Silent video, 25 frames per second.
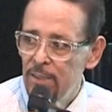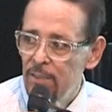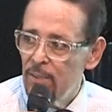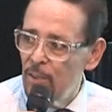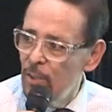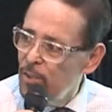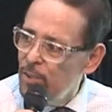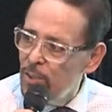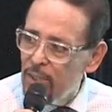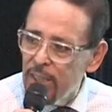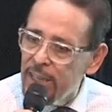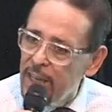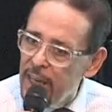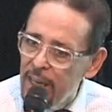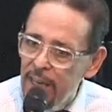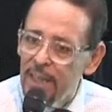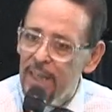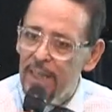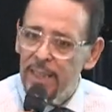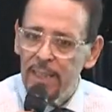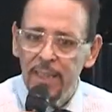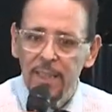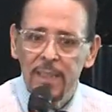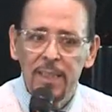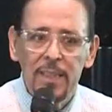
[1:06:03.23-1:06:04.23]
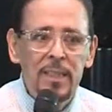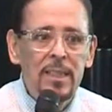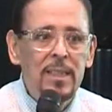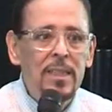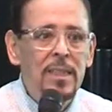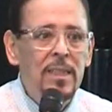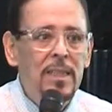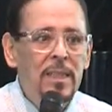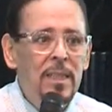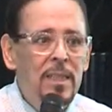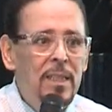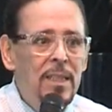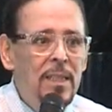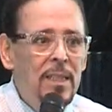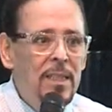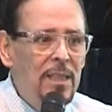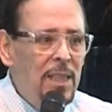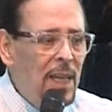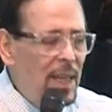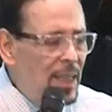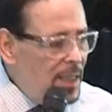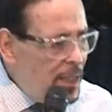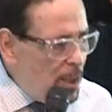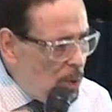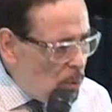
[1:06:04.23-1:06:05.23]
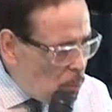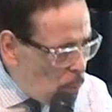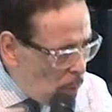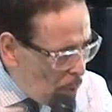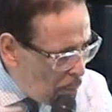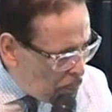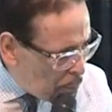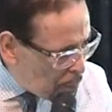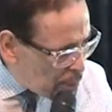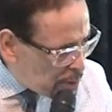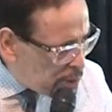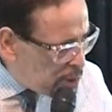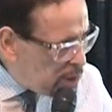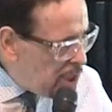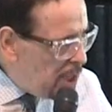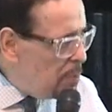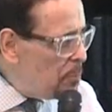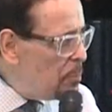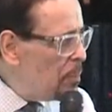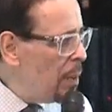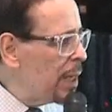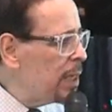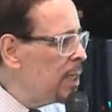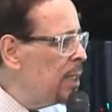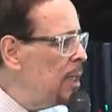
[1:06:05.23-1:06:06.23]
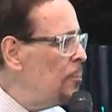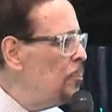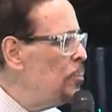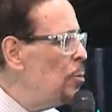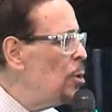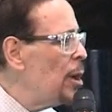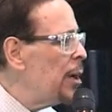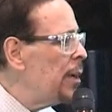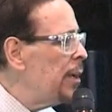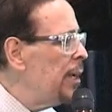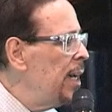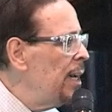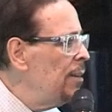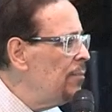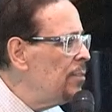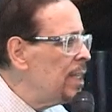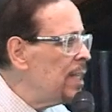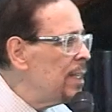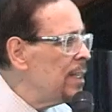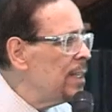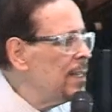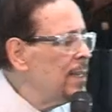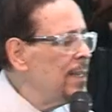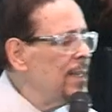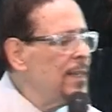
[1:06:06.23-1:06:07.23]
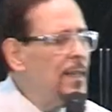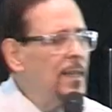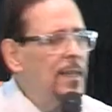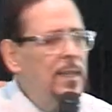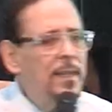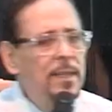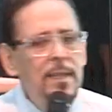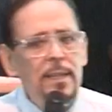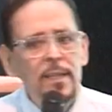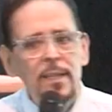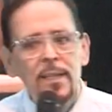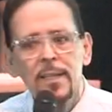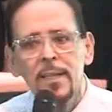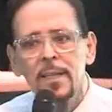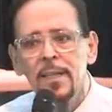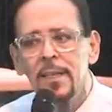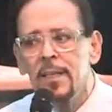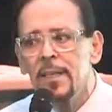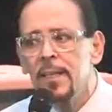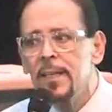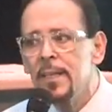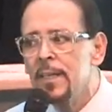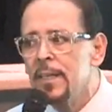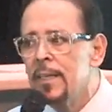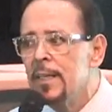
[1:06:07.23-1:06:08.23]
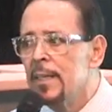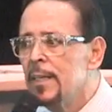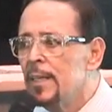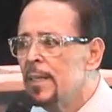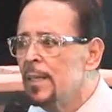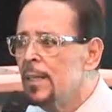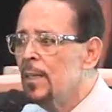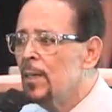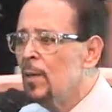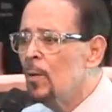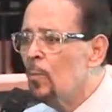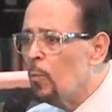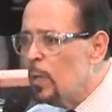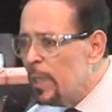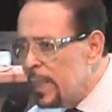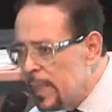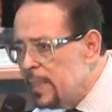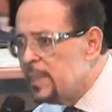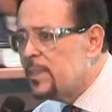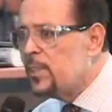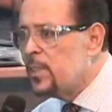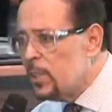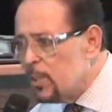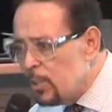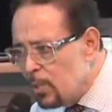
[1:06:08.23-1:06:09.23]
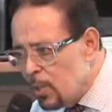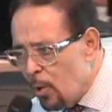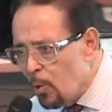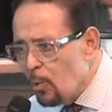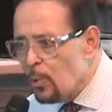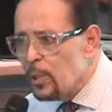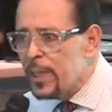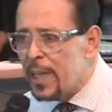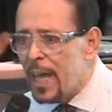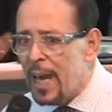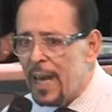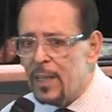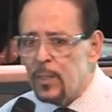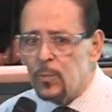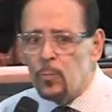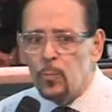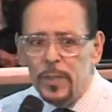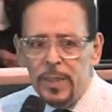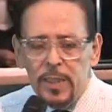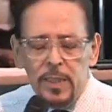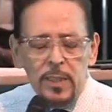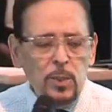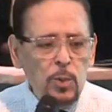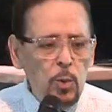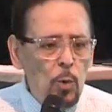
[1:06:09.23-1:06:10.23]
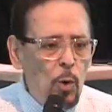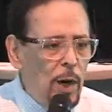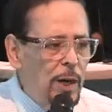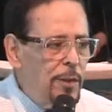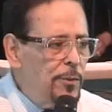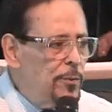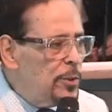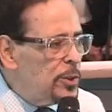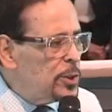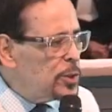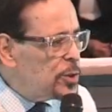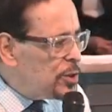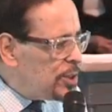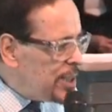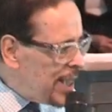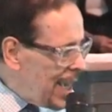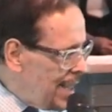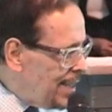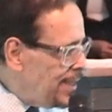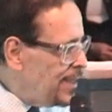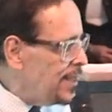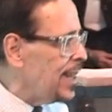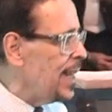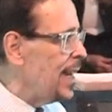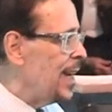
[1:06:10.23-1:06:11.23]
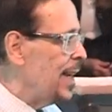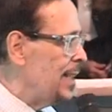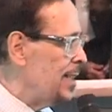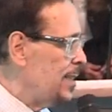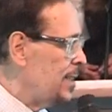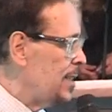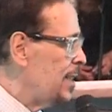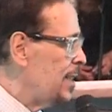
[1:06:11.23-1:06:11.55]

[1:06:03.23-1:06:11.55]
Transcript: No, you can't. That little 1% might keep you out of heaven. We need to know that. We need to understand that.